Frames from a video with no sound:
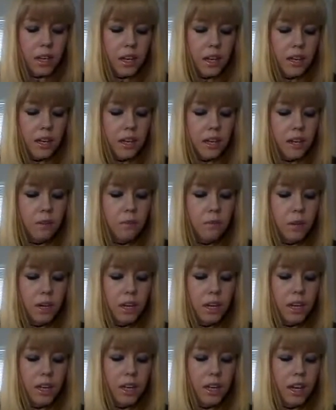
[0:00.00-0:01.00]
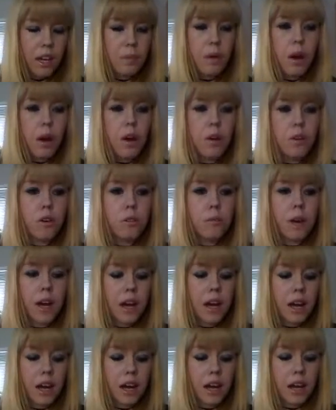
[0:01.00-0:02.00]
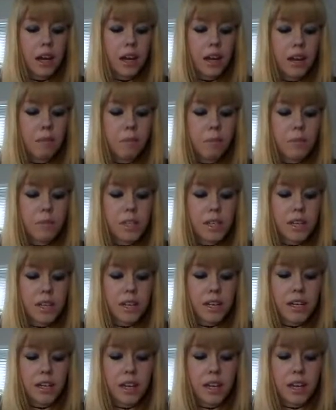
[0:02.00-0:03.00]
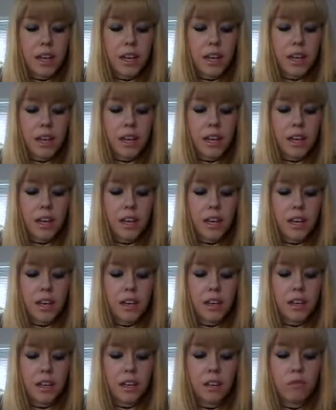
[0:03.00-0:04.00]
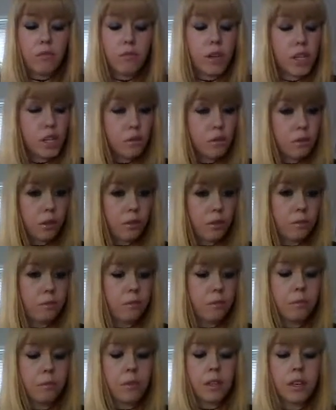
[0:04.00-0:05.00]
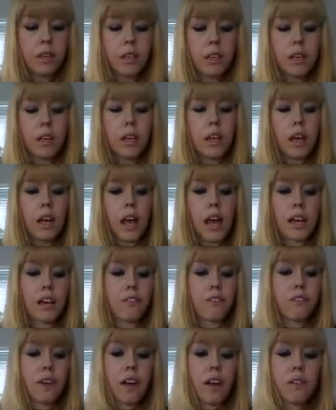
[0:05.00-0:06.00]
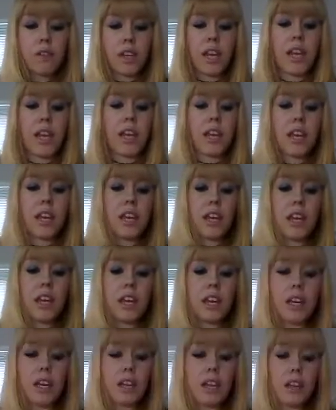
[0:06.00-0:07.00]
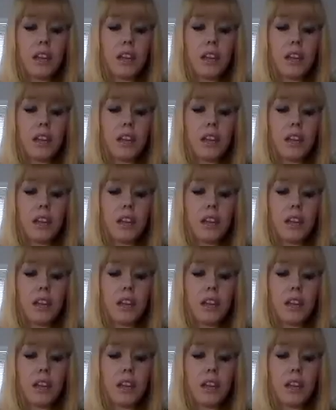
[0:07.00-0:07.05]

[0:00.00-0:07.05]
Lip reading: when I came home, I did a ritual, and I found it in this